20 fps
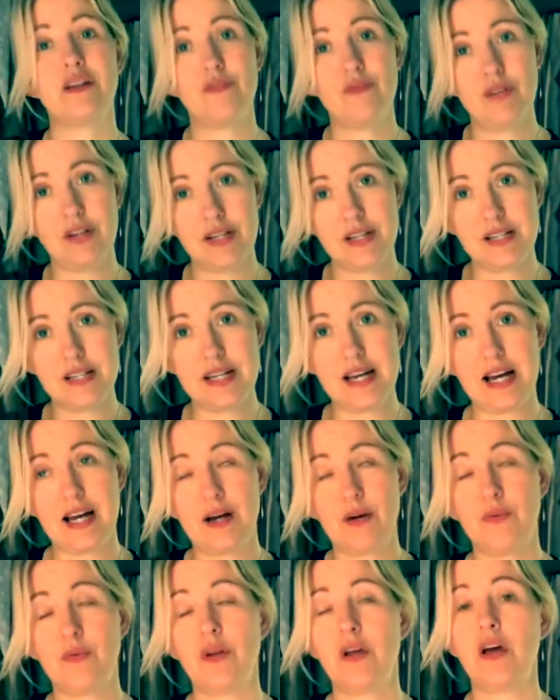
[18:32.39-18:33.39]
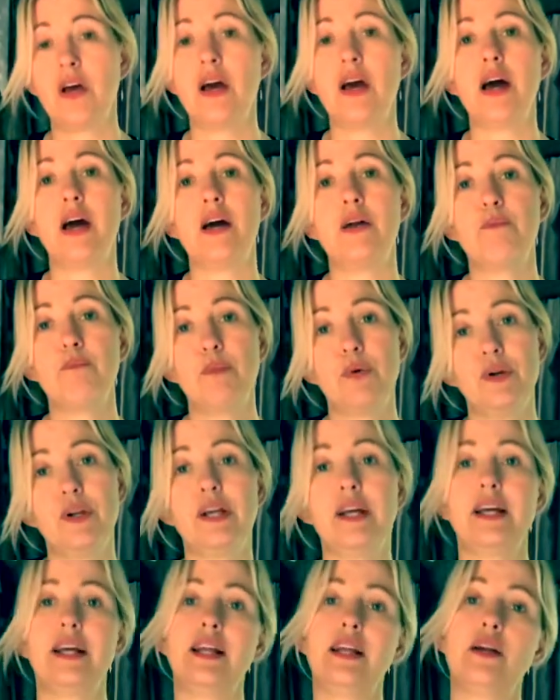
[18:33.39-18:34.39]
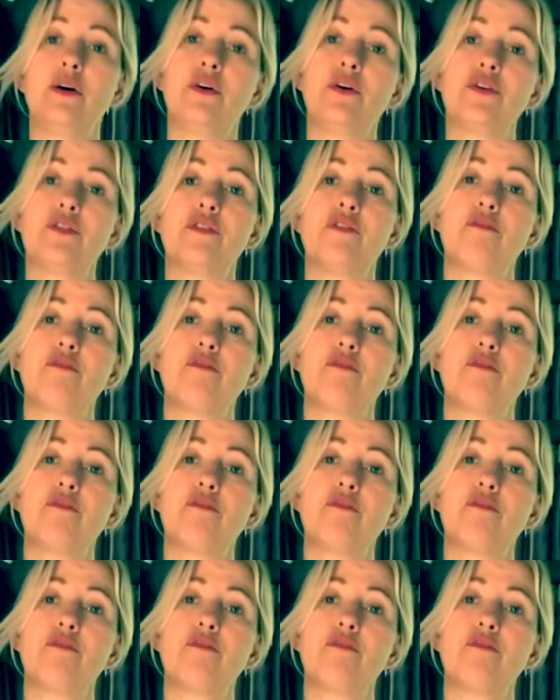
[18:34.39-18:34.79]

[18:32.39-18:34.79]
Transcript: written down and put it in order